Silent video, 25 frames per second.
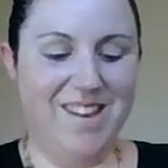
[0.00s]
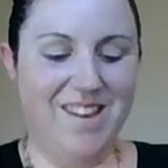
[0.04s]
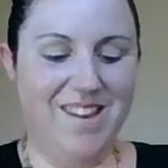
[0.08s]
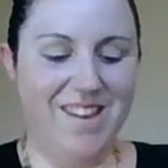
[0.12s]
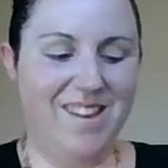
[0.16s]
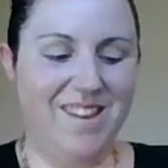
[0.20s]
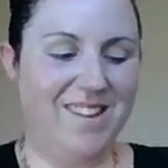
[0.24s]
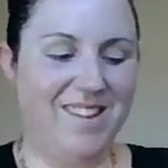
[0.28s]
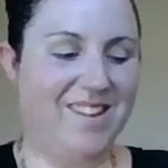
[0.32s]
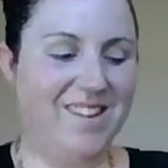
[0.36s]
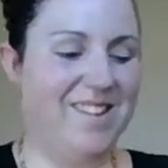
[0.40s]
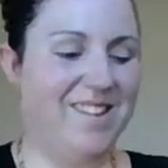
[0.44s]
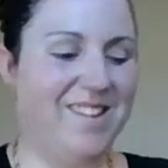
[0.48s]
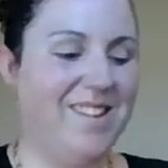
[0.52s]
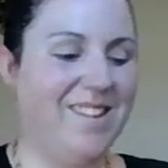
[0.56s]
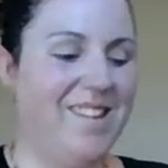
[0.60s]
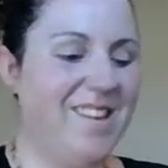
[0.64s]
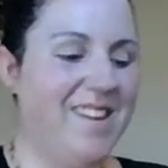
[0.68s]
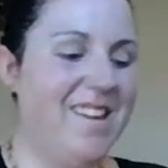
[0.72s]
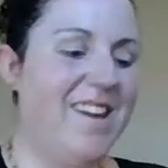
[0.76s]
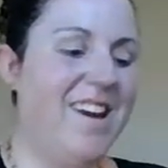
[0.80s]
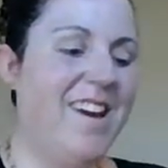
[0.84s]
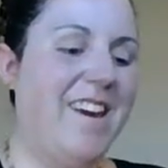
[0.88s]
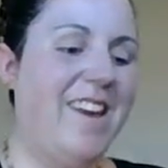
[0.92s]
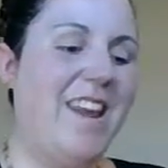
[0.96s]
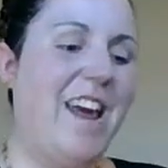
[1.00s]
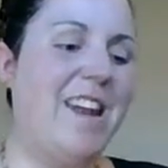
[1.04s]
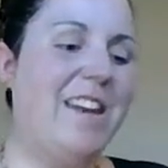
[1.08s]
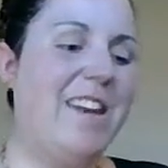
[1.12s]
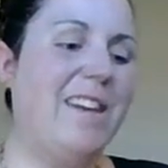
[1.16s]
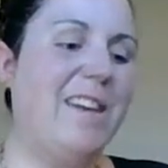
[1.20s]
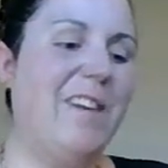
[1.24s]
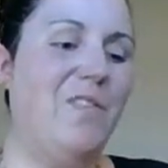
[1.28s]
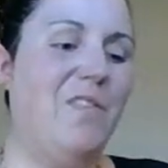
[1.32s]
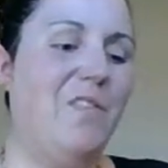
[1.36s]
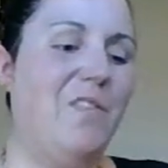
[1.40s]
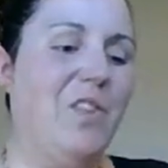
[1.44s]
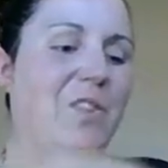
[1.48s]
And I
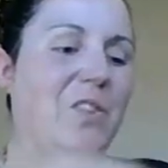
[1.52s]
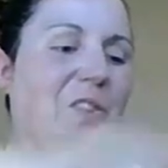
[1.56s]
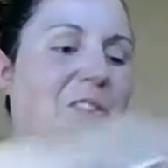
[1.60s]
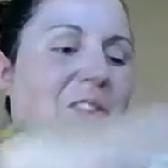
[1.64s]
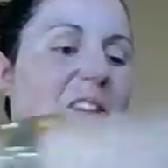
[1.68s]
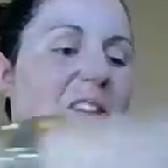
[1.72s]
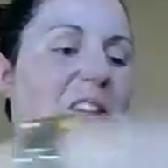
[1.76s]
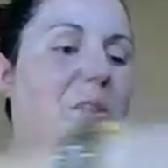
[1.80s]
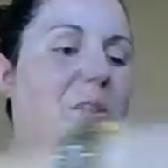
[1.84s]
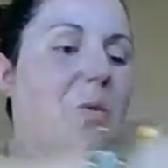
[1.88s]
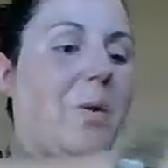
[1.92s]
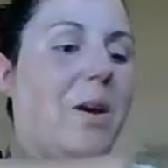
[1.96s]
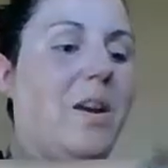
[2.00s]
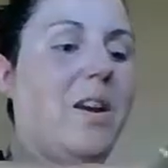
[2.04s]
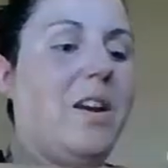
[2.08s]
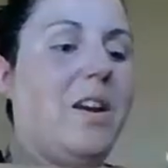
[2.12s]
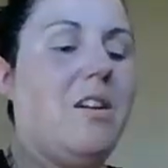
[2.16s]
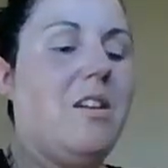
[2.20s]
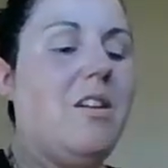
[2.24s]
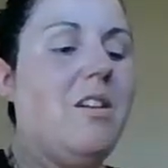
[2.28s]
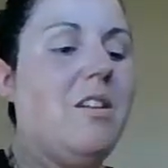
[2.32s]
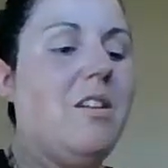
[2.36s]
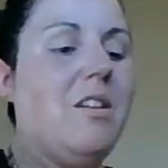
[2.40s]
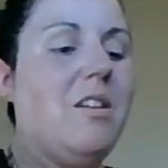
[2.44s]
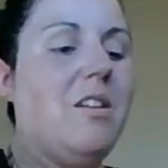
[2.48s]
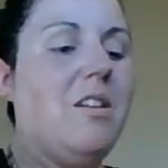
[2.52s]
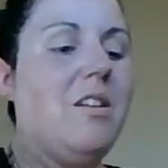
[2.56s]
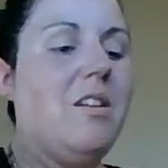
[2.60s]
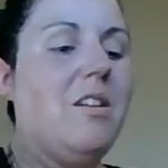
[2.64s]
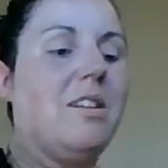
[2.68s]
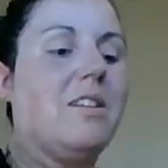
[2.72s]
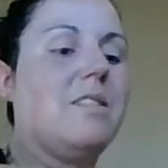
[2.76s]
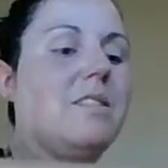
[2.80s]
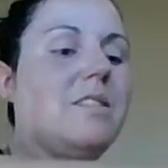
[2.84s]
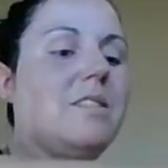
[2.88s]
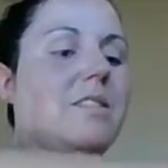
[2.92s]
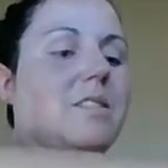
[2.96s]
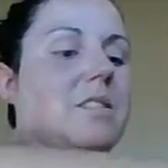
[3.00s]
didn't even use it in the right
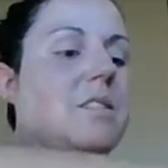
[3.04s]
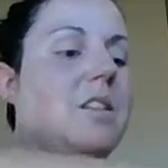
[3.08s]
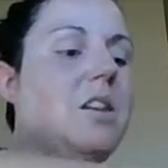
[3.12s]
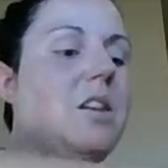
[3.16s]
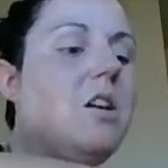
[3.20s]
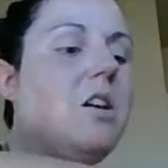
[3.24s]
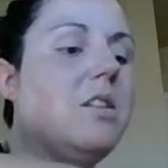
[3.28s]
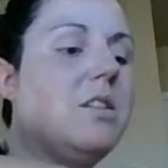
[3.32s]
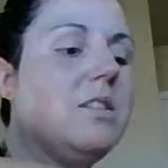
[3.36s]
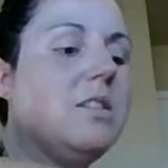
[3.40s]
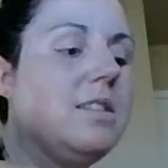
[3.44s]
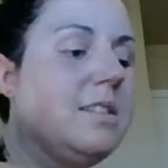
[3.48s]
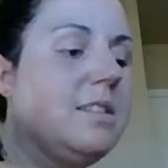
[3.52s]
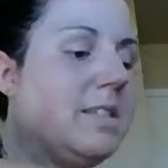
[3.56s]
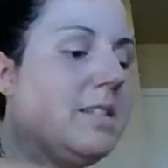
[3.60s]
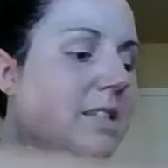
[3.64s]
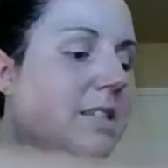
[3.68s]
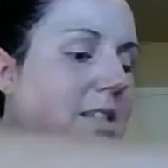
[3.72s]
context. Why?